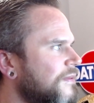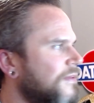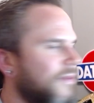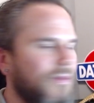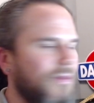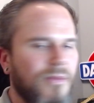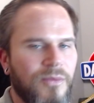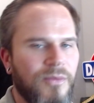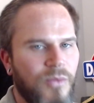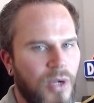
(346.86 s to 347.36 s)

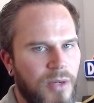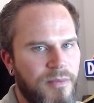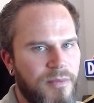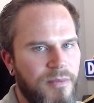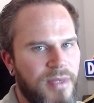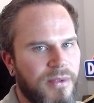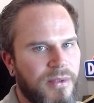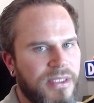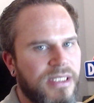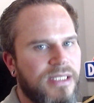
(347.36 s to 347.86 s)
won't be
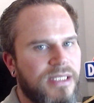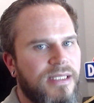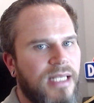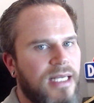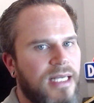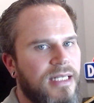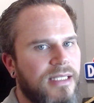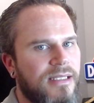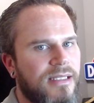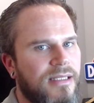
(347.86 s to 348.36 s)
able to
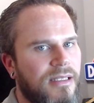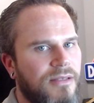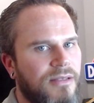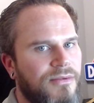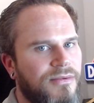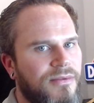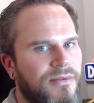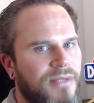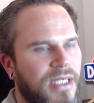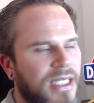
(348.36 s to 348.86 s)
sustain itself.
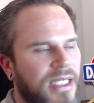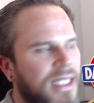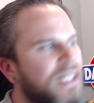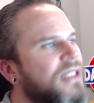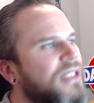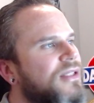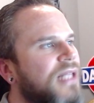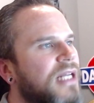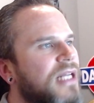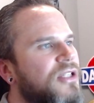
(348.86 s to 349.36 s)
Like,
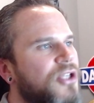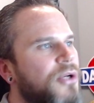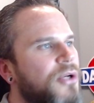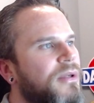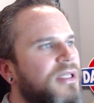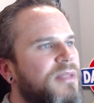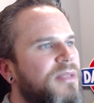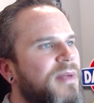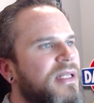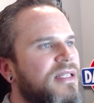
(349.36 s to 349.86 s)
they're too
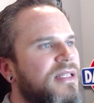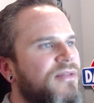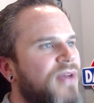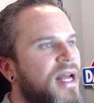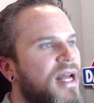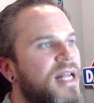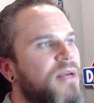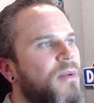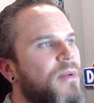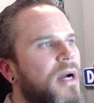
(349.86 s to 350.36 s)
expensive
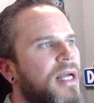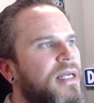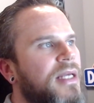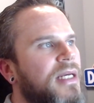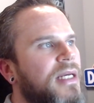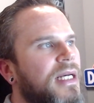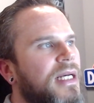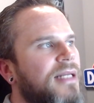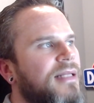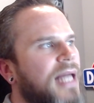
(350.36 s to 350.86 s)
anyway.
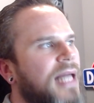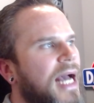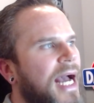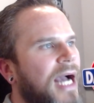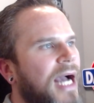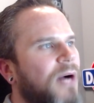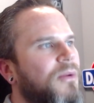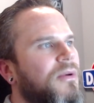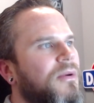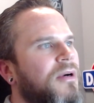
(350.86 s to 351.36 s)
They're
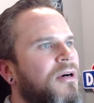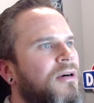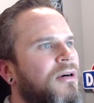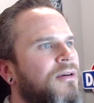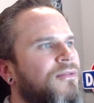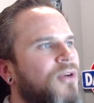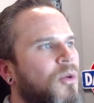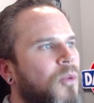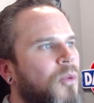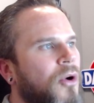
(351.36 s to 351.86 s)
out
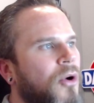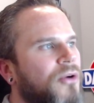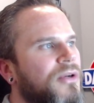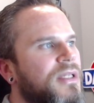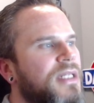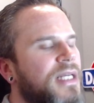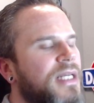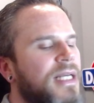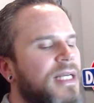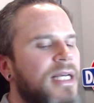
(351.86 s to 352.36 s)
of a
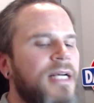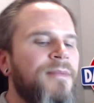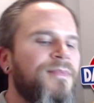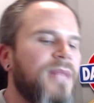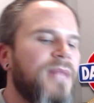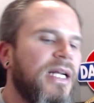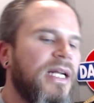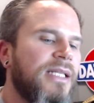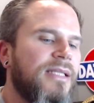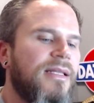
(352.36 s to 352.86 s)
warranty.
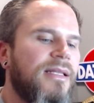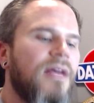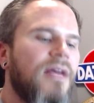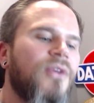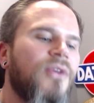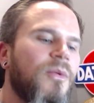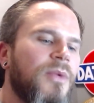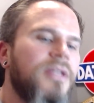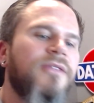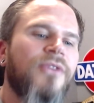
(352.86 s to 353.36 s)
And it's
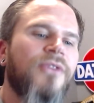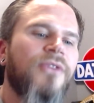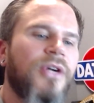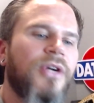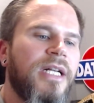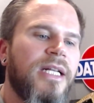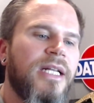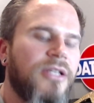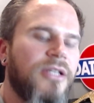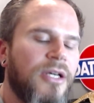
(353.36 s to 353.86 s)
different when you've got
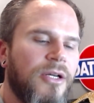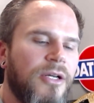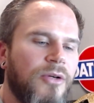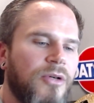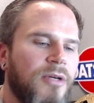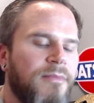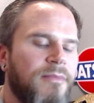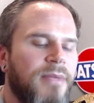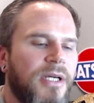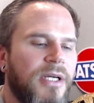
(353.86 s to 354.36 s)
an internal
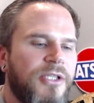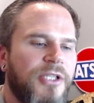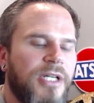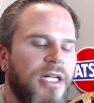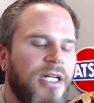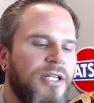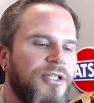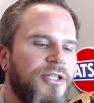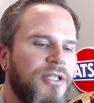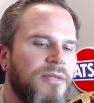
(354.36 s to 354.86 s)
combustion
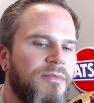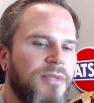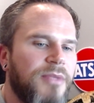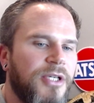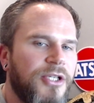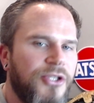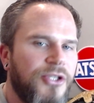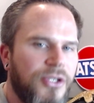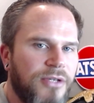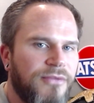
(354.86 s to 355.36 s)
engine
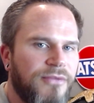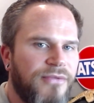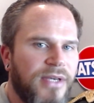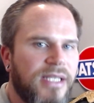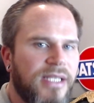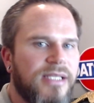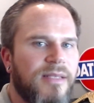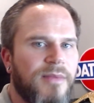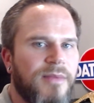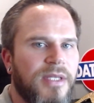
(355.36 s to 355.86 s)
because you can
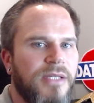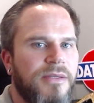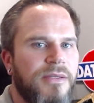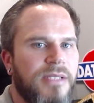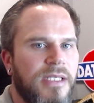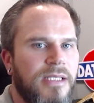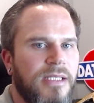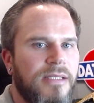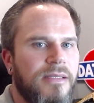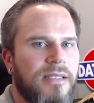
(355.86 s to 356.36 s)
fix some of those
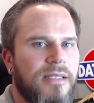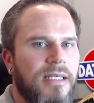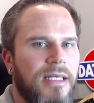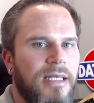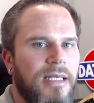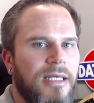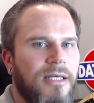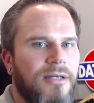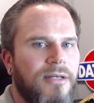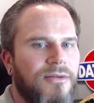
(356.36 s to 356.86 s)
things,
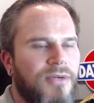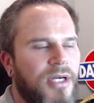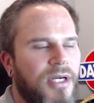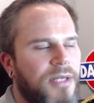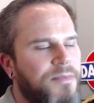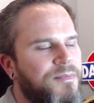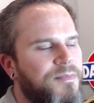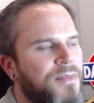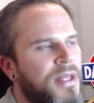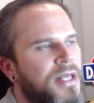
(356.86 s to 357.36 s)

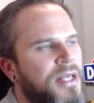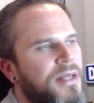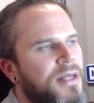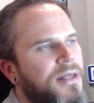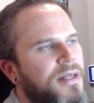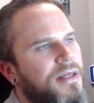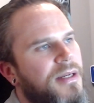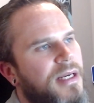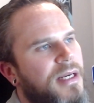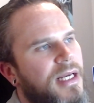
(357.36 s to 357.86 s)
right?
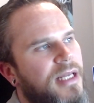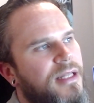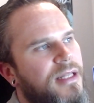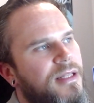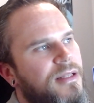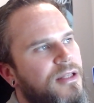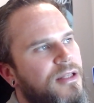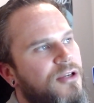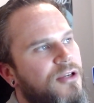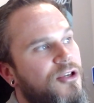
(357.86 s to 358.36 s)

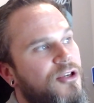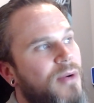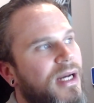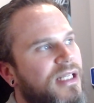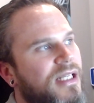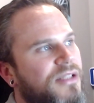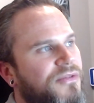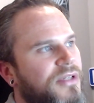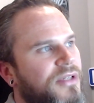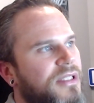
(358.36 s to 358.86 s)
In the
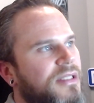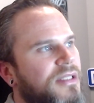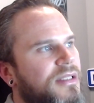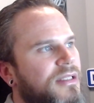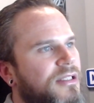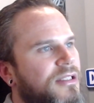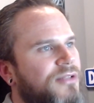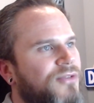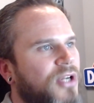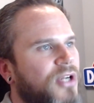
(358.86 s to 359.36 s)
US, for
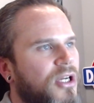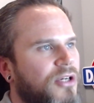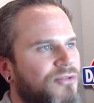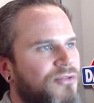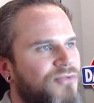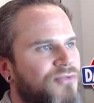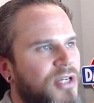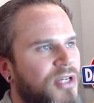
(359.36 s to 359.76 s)
instance, you've got like a Rich